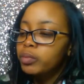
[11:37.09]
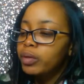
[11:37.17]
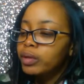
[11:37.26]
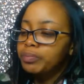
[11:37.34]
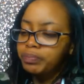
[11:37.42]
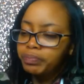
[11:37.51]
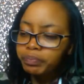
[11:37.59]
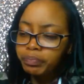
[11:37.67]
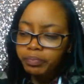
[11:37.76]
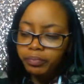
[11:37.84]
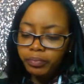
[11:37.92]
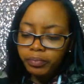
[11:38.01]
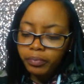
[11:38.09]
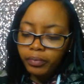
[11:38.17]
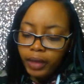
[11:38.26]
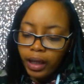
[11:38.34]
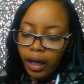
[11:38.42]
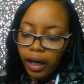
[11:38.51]
But
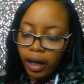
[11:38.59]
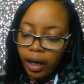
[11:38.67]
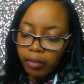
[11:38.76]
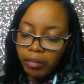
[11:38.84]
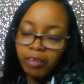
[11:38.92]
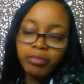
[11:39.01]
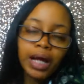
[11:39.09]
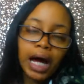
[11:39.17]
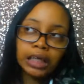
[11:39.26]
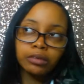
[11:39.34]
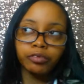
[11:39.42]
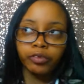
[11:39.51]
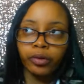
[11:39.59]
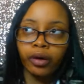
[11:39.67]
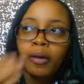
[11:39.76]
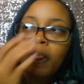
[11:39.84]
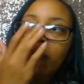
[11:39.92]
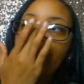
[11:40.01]
Um, I've been asked before